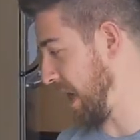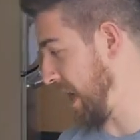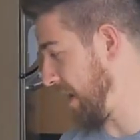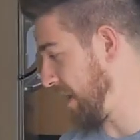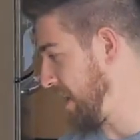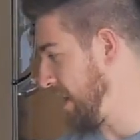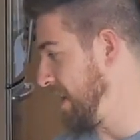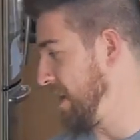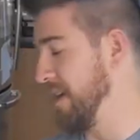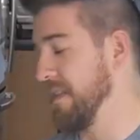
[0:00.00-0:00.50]

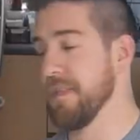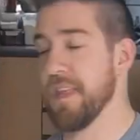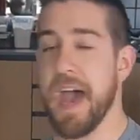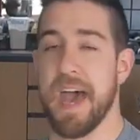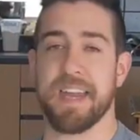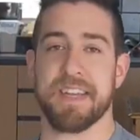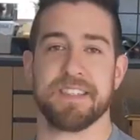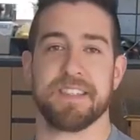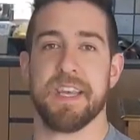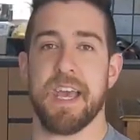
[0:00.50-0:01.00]
okay?
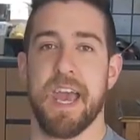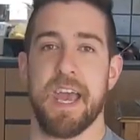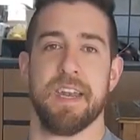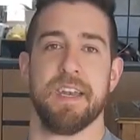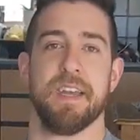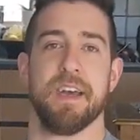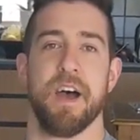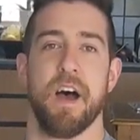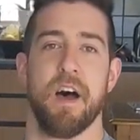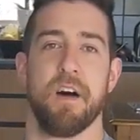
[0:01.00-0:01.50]
That is the
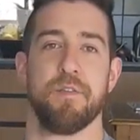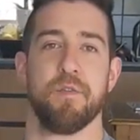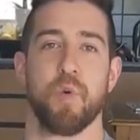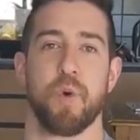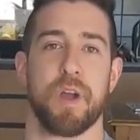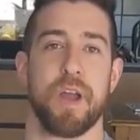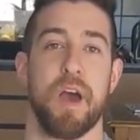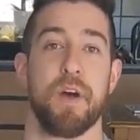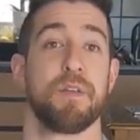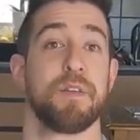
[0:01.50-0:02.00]
end
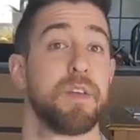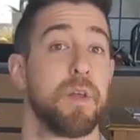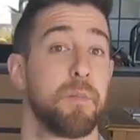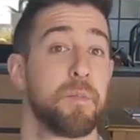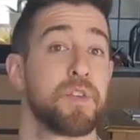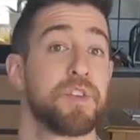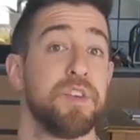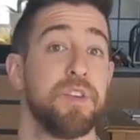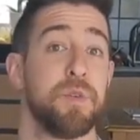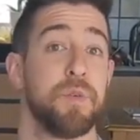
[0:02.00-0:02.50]
of
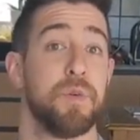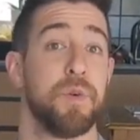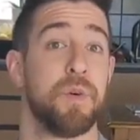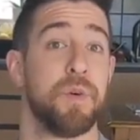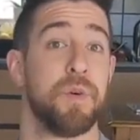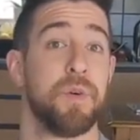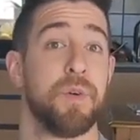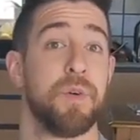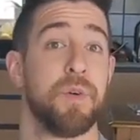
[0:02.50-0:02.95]
workout number two.